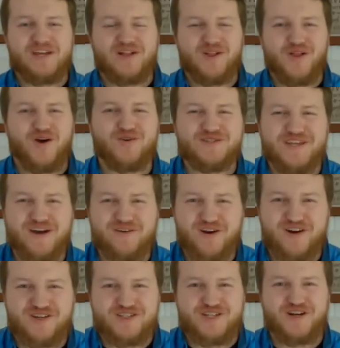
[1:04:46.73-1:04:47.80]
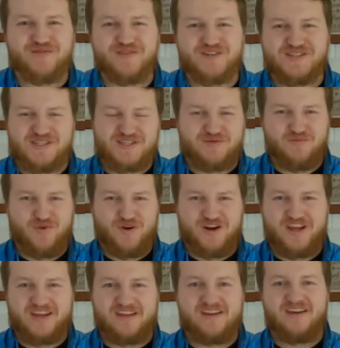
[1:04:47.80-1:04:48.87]
Close out our service this
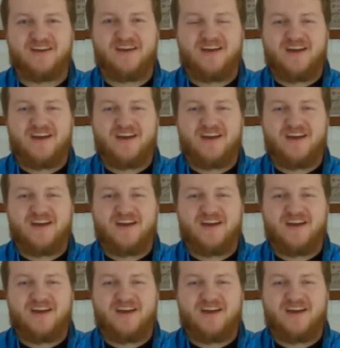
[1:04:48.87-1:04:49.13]
morning.